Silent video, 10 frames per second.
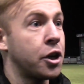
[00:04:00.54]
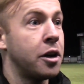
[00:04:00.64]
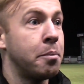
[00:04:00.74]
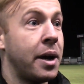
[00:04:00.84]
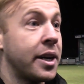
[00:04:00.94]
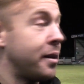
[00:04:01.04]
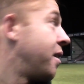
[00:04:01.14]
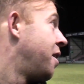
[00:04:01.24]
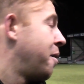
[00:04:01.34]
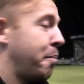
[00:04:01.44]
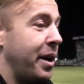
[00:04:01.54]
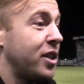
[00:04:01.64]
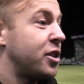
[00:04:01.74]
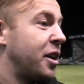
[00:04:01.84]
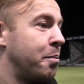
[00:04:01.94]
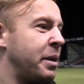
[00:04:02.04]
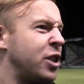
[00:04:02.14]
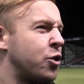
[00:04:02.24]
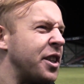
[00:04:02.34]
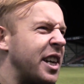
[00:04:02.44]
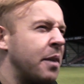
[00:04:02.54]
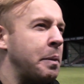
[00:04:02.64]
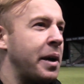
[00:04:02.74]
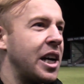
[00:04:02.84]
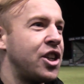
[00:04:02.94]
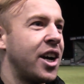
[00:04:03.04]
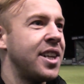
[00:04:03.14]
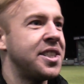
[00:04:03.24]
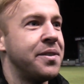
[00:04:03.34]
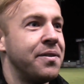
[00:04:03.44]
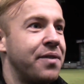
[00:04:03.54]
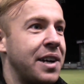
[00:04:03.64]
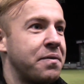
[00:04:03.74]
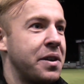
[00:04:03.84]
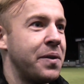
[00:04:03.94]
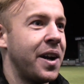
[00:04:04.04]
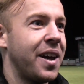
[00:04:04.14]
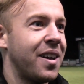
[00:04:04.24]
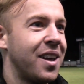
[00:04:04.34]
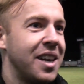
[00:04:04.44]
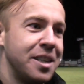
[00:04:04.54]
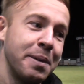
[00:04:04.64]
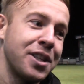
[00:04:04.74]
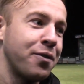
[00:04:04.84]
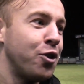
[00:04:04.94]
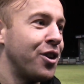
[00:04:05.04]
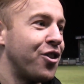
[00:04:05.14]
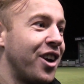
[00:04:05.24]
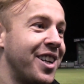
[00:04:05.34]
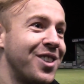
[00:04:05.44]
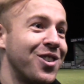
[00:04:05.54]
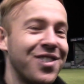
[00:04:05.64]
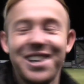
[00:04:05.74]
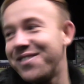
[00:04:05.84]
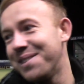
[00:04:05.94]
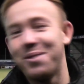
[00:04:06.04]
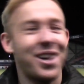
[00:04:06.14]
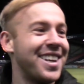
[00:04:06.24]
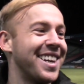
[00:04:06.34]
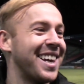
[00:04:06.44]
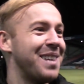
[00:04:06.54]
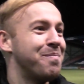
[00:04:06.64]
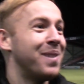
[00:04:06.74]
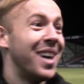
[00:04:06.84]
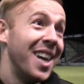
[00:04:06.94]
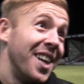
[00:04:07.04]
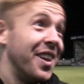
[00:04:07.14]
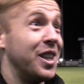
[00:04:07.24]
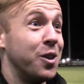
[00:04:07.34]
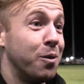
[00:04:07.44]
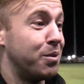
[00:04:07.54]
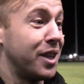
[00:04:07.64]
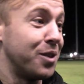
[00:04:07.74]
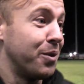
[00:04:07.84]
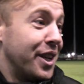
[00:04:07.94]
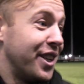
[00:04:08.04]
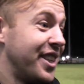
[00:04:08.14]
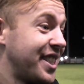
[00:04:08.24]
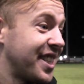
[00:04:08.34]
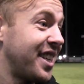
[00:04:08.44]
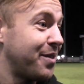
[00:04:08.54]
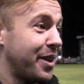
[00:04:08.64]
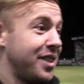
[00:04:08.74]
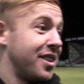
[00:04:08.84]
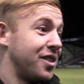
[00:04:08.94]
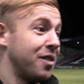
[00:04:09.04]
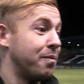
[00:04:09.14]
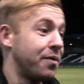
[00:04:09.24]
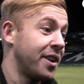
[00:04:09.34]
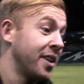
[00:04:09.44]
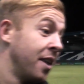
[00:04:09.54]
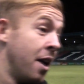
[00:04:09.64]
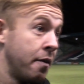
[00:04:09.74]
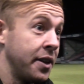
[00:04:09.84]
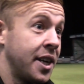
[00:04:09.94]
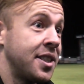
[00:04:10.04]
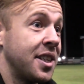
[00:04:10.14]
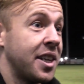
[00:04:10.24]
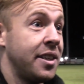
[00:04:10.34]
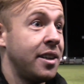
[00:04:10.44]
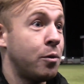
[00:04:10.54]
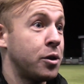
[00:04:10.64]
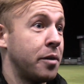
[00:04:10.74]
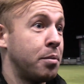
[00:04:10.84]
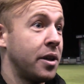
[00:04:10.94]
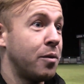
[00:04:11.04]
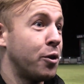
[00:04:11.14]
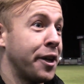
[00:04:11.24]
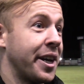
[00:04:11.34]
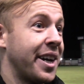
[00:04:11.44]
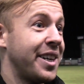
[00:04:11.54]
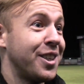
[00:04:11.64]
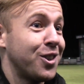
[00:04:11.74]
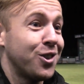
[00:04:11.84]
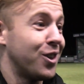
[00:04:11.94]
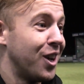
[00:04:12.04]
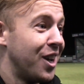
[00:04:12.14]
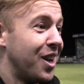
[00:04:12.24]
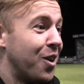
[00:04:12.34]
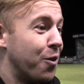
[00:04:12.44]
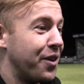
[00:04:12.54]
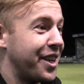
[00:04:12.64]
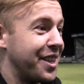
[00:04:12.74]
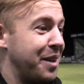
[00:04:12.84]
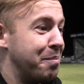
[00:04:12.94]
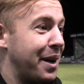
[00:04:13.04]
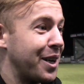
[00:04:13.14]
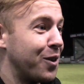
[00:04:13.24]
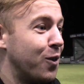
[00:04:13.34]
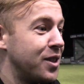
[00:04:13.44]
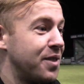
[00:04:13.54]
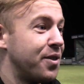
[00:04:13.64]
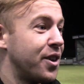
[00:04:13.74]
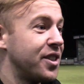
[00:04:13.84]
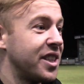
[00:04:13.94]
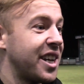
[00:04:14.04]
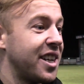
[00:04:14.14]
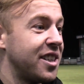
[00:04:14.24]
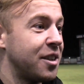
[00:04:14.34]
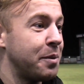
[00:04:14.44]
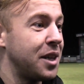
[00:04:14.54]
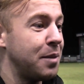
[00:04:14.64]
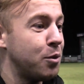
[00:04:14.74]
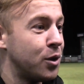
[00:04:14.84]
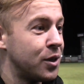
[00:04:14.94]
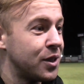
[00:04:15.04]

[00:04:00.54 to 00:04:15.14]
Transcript: and cut it back, and Mercer getting beat, so you take a wee bit of a chance, and thankfully went in there. He's missed a few in training, so thankfully put it in the game. Then Dobbs does what he does. That's why he's had some fantastic career. What a player, what a guy. So hopefully he can keep banging goals in for us and getting us up the table.